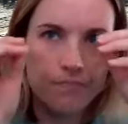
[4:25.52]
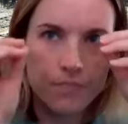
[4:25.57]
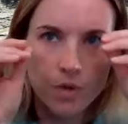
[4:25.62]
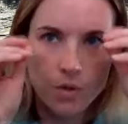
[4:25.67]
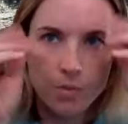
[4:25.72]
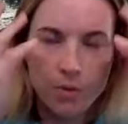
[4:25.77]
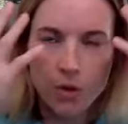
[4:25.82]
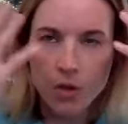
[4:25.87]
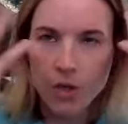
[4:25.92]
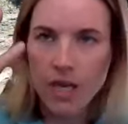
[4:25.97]

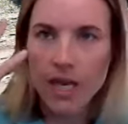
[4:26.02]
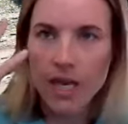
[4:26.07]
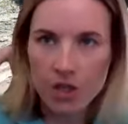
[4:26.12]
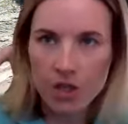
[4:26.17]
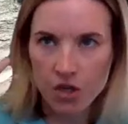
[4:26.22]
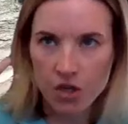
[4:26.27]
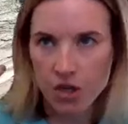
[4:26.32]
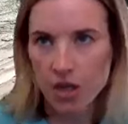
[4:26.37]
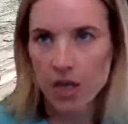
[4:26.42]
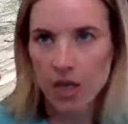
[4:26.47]

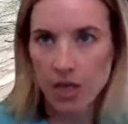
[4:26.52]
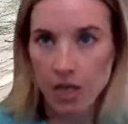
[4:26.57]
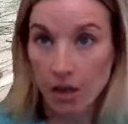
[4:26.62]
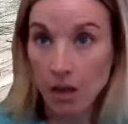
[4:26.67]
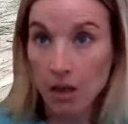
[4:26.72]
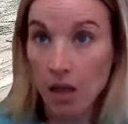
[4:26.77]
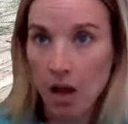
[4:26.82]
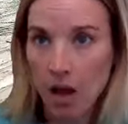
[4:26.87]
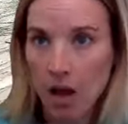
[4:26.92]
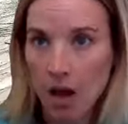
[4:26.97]
communication getting
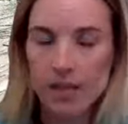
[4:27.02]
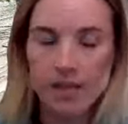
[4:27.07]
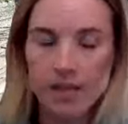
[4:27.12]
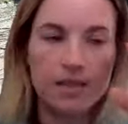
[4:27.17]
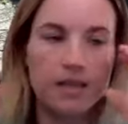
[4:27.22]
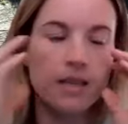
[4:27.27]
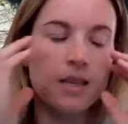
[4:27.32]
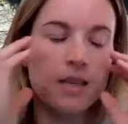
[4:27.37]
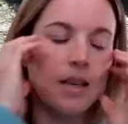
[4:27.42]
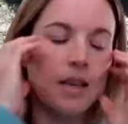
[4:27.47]

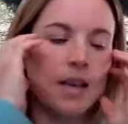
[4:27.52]
lost?